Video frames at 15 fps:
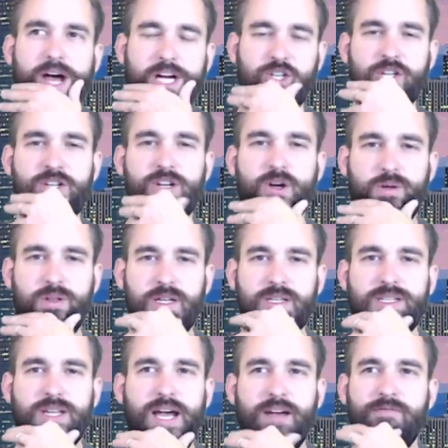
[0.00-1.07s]
I should know
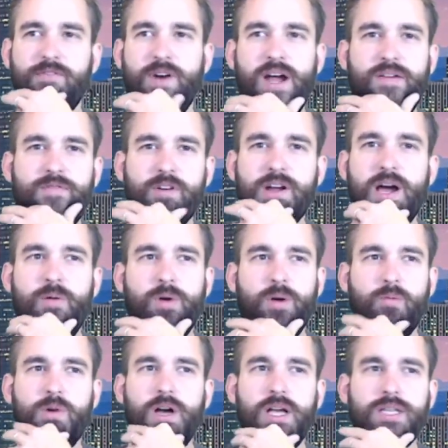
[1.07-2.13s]
this. I forgot
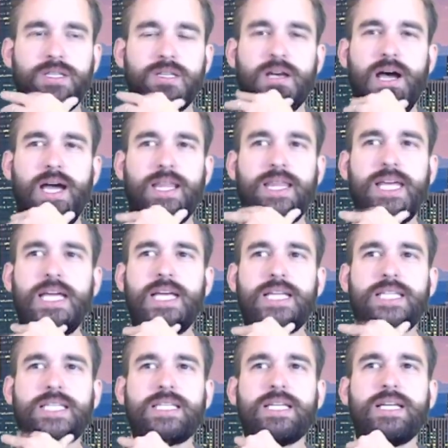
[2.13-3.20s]
what it was. I think
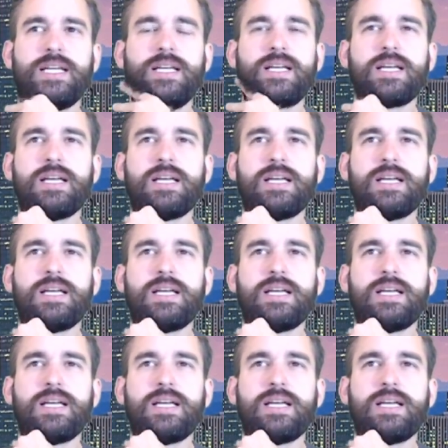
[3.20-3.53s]
it's